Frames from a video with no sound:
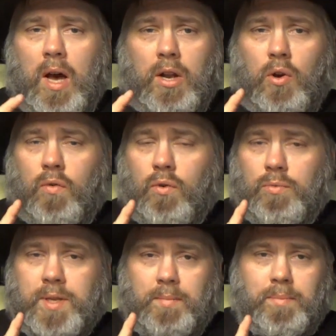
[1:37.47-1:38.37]
I know of
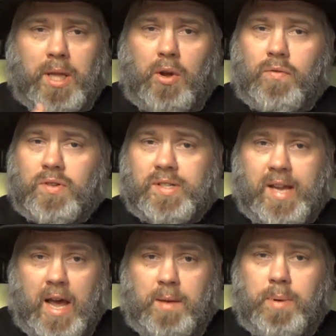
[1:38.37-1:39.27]
groups that play over
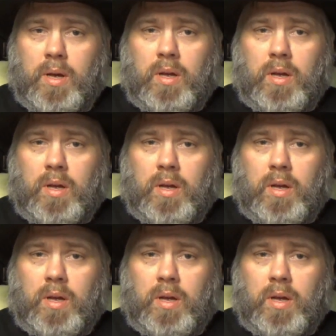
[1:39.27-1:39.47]
Skype.